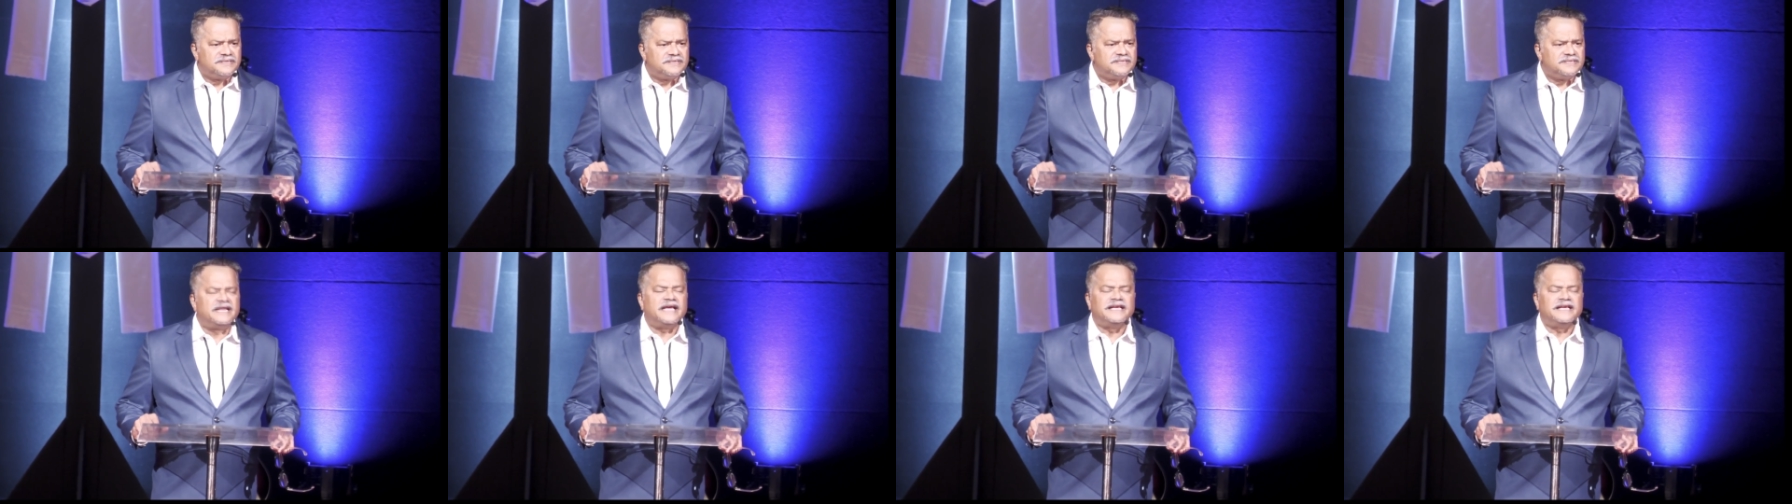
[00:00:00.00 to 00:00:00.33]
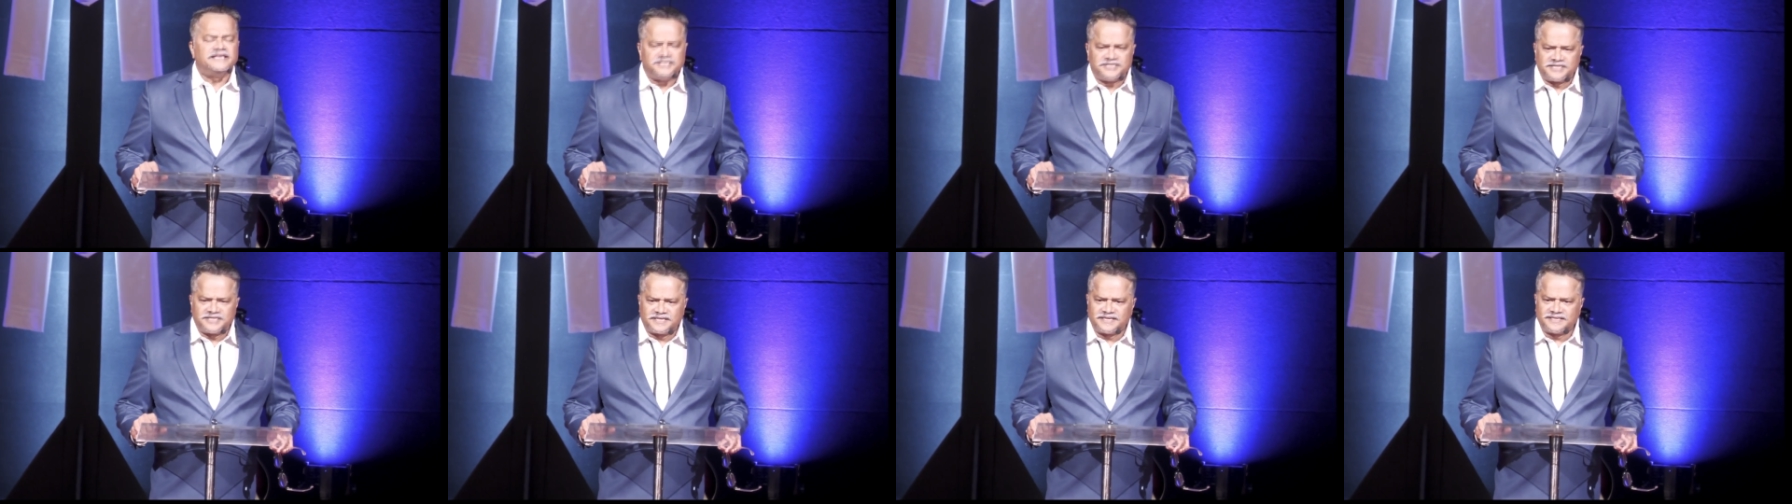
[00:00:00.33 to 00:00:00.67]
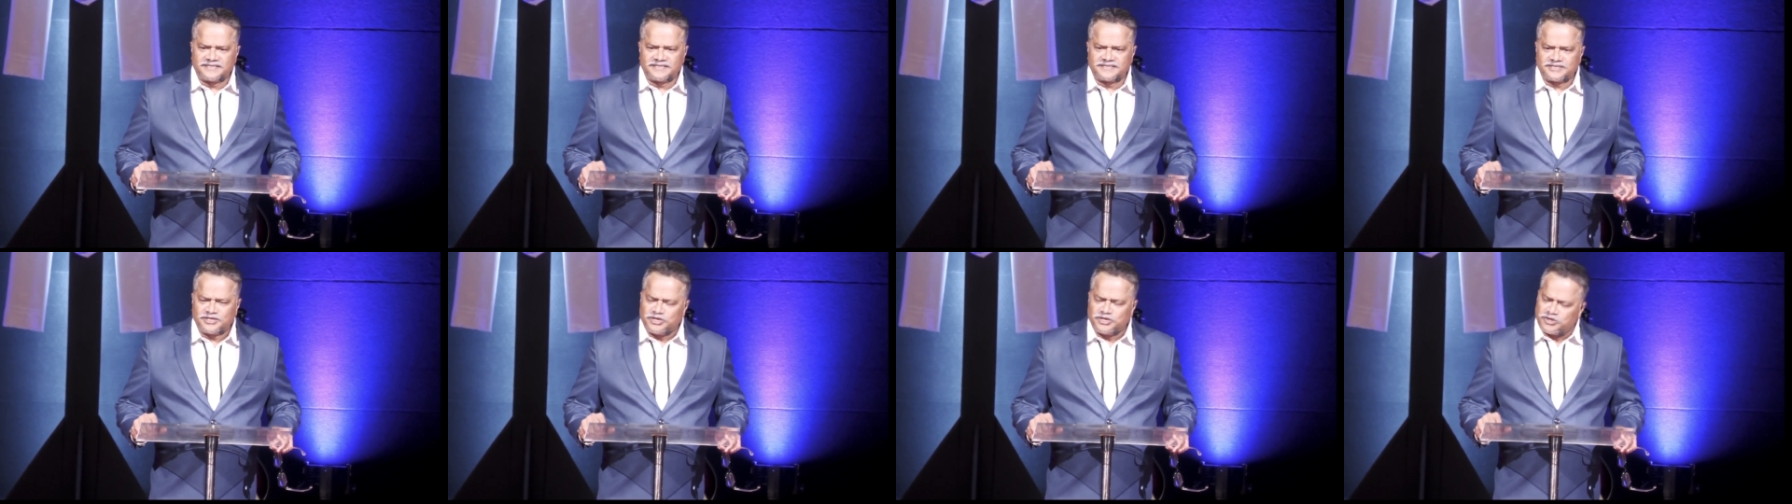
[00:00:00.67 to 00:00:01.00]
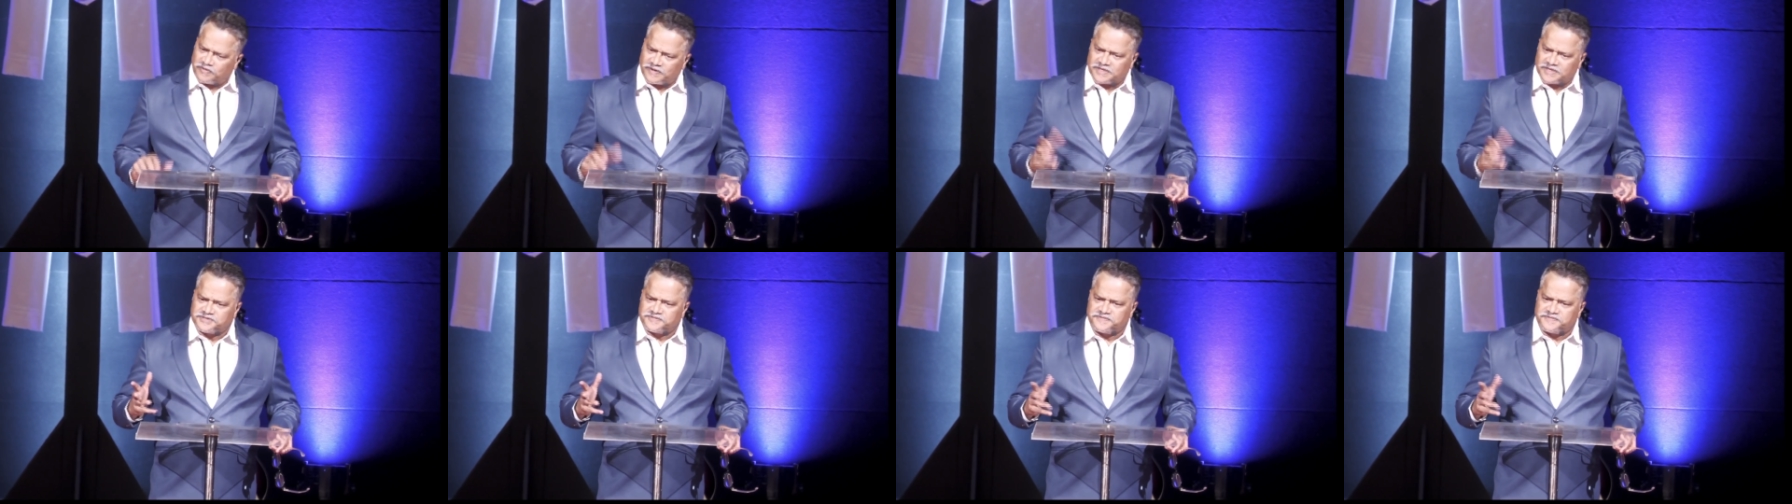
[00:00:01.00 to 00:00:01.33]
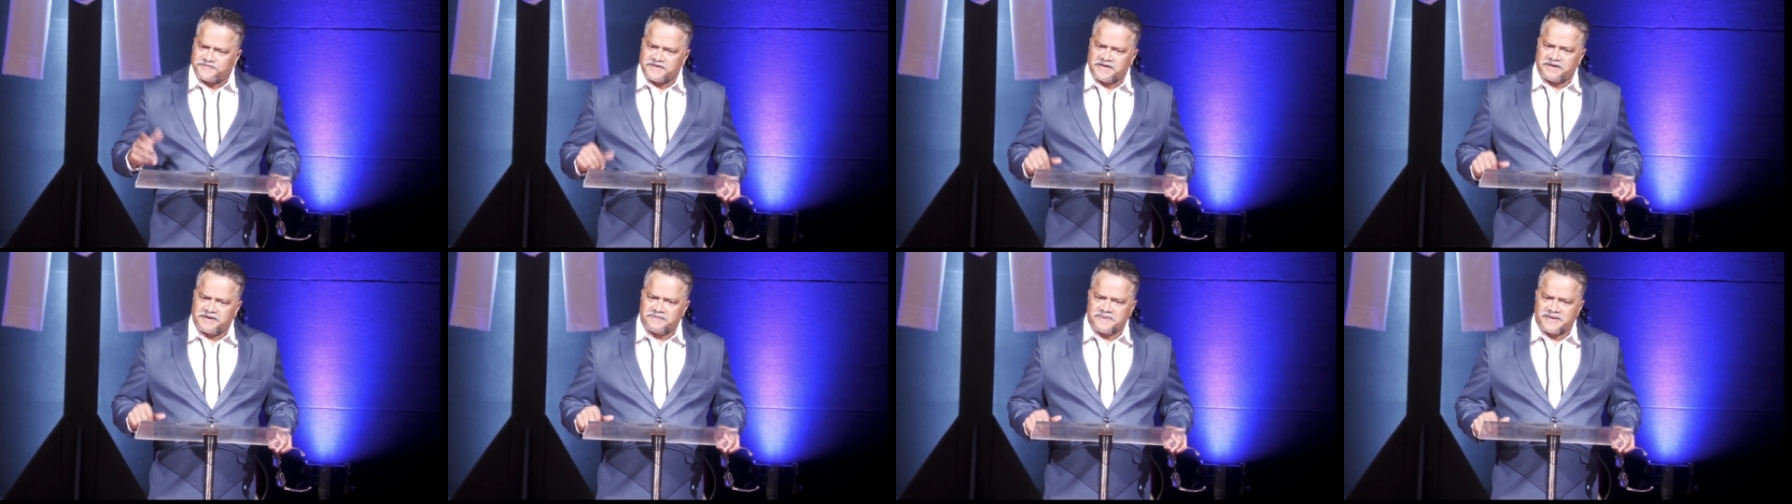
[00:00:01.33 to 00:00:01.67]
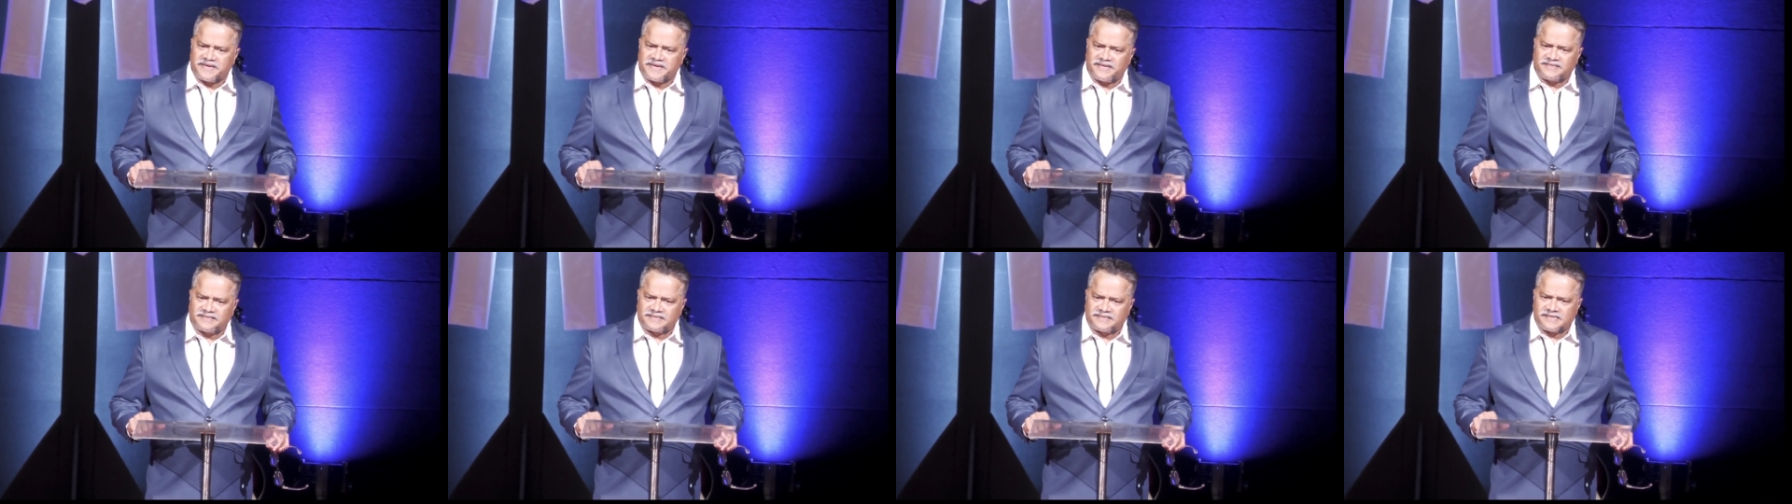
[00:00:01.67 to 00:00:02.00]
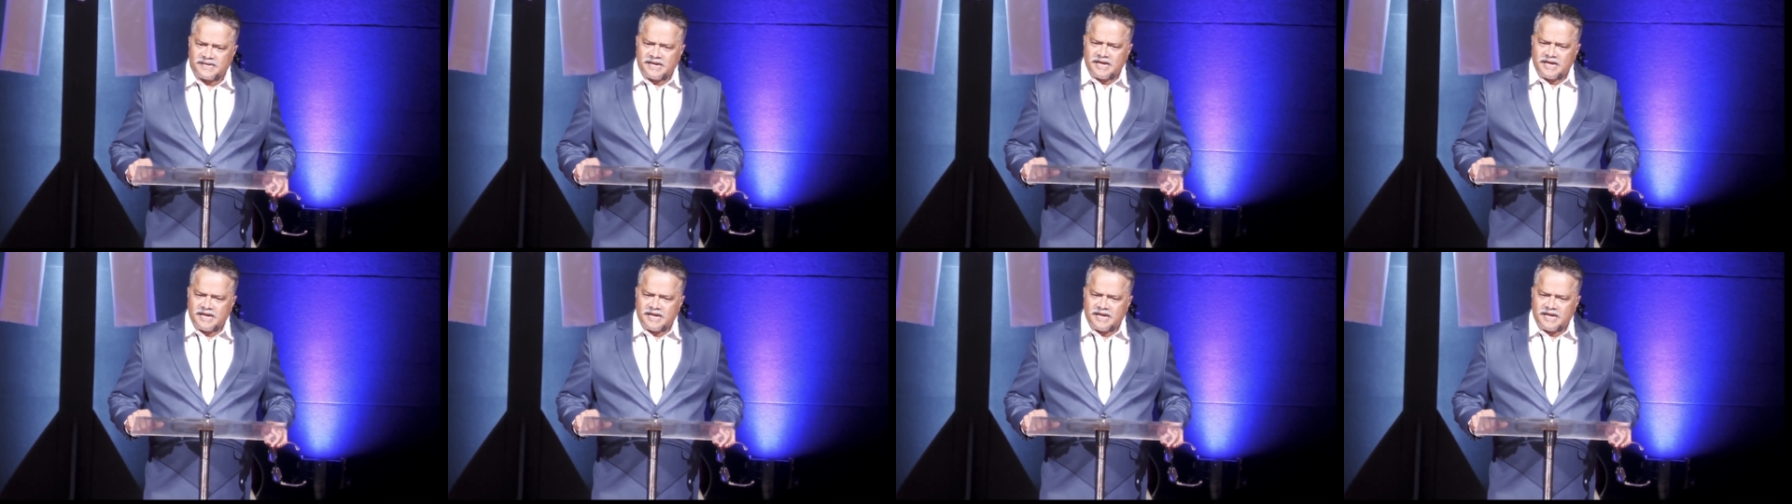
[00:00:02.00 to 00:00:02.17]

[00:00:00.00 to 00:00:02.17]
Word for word: dangerous. What does fear mean?